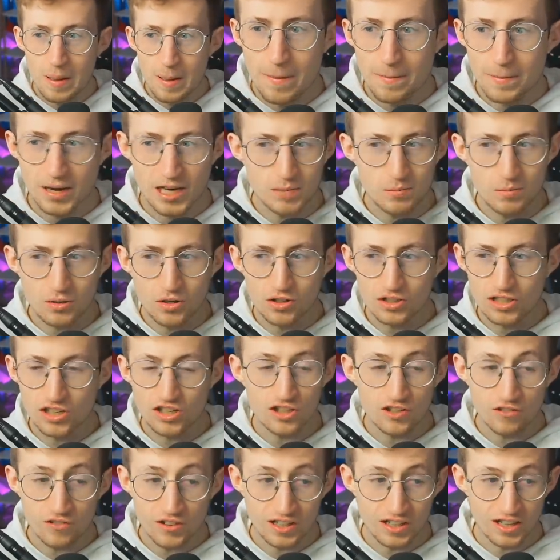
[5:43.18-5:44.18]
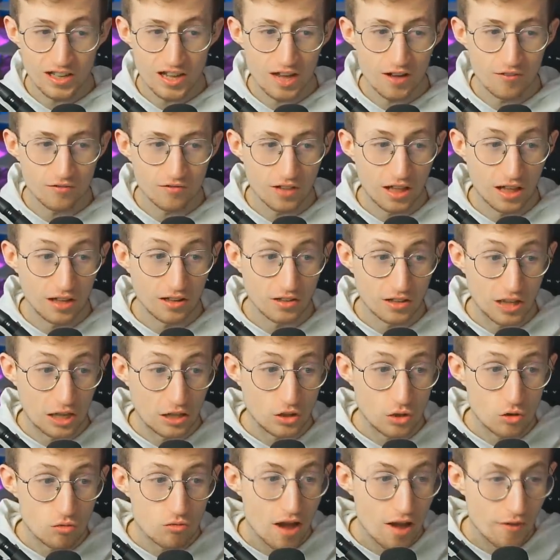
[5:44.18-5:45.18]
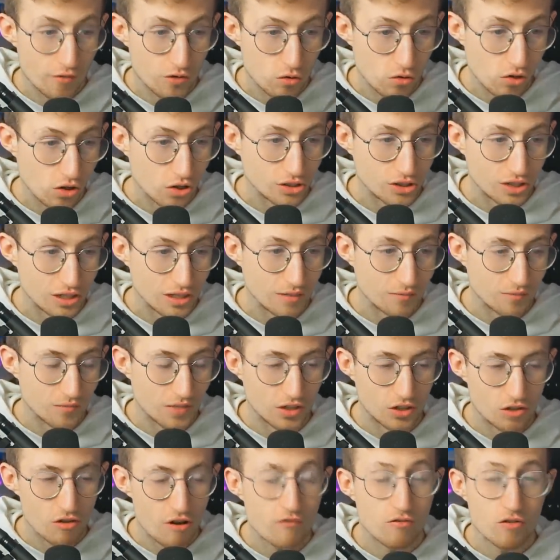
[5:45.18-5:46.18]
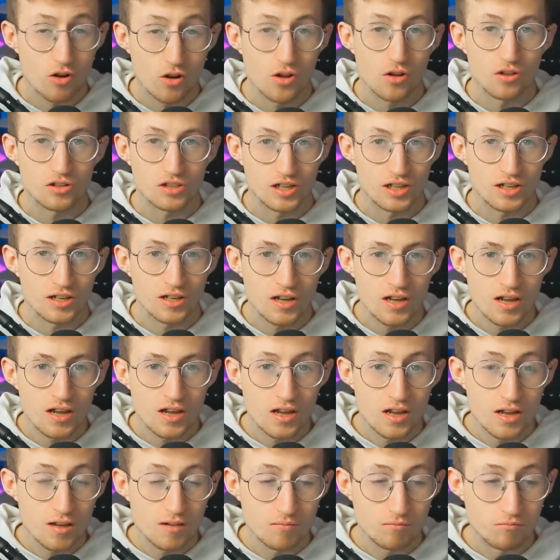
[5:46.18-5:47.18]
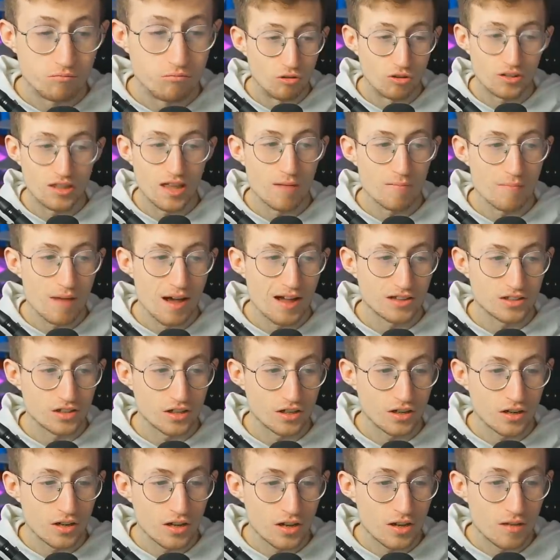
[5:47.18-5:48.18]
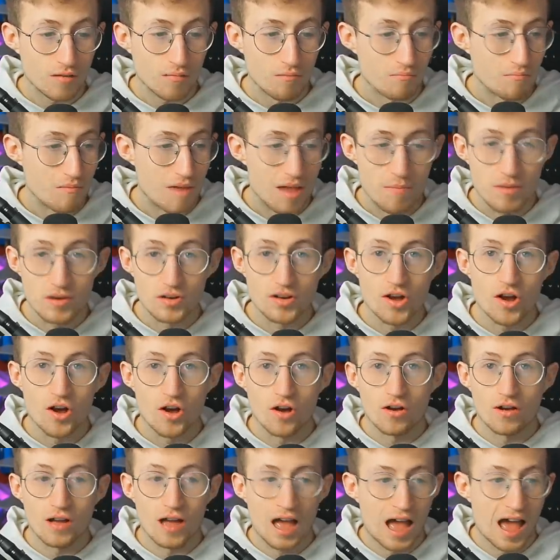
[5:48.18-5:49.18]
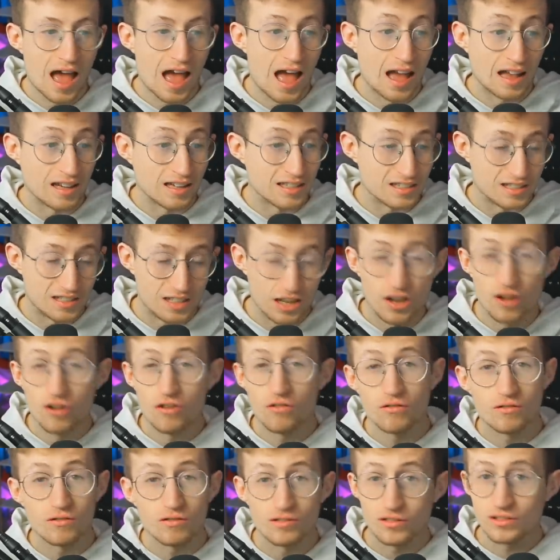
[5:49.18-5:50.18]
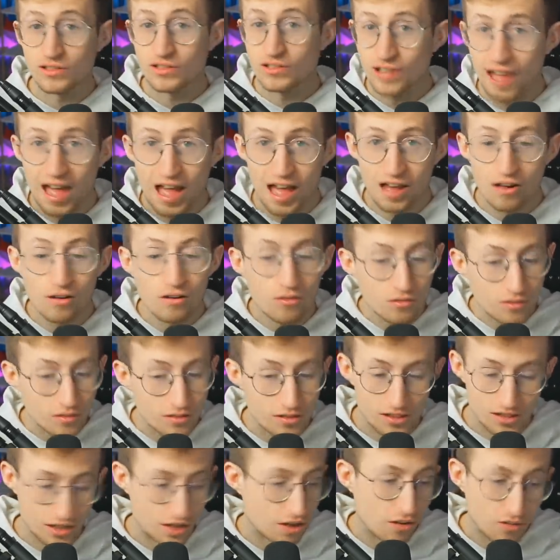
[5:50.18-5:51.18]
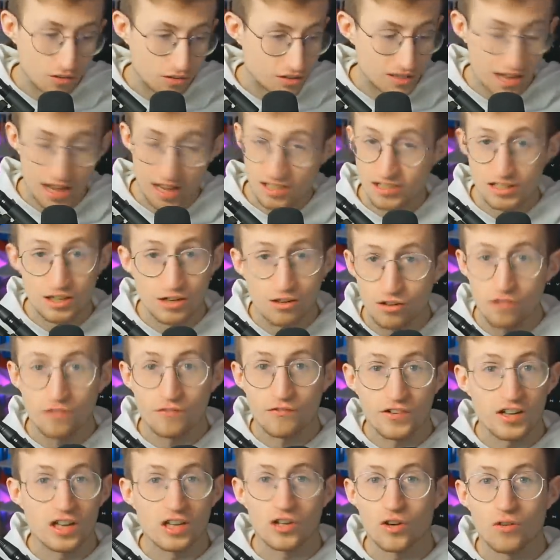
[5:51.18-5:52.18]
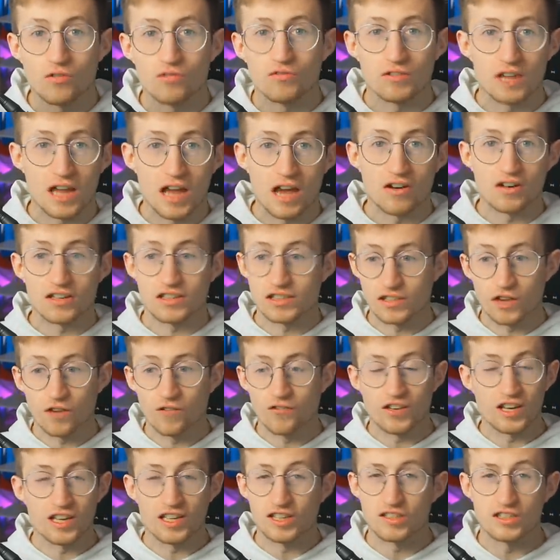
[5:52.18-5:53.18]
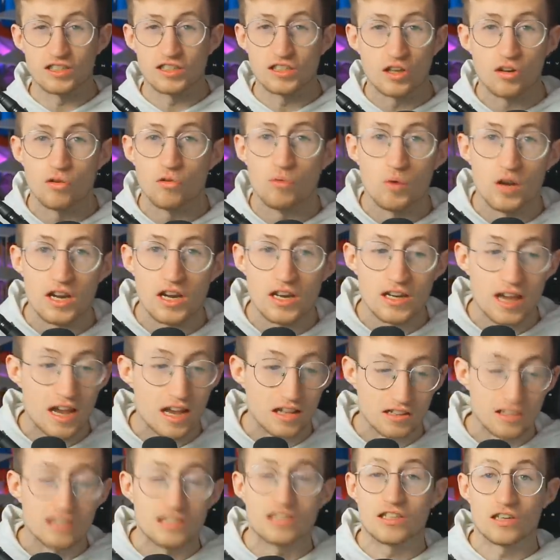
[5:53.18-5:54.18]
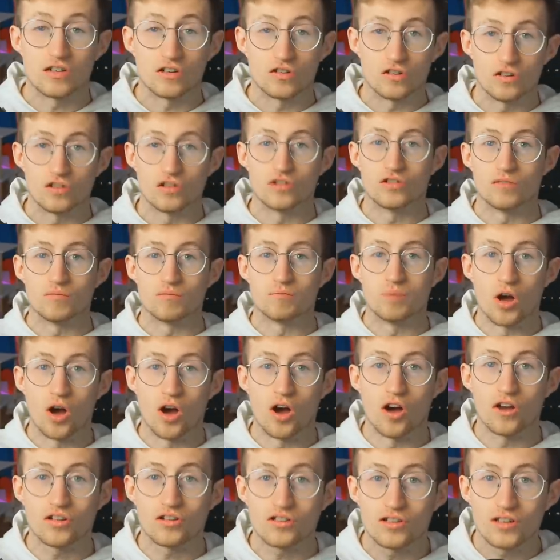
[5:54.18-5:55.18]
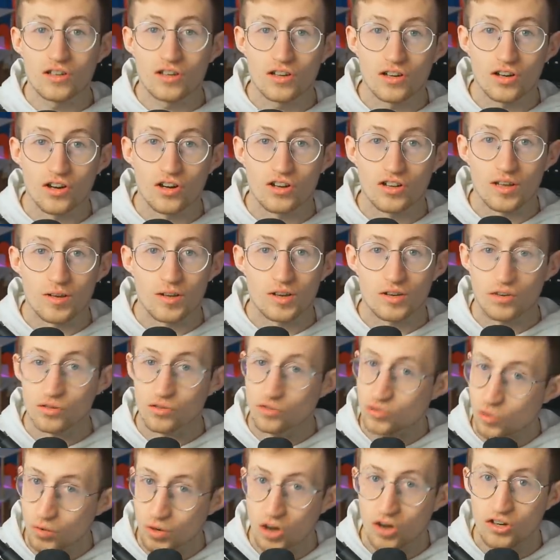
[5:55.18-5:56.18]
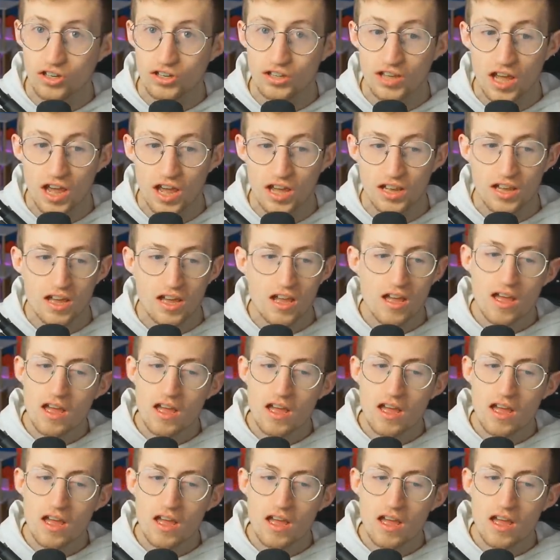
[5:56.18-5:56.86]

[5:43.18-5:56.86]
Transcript: but that's because I just think they have, like, they do have quality. They do have quality. Would that matter? Maybe not. I, I still now still I still don't think they're going down. I still think they can still win, at least at Goodison Park. You know, they could do it on a day,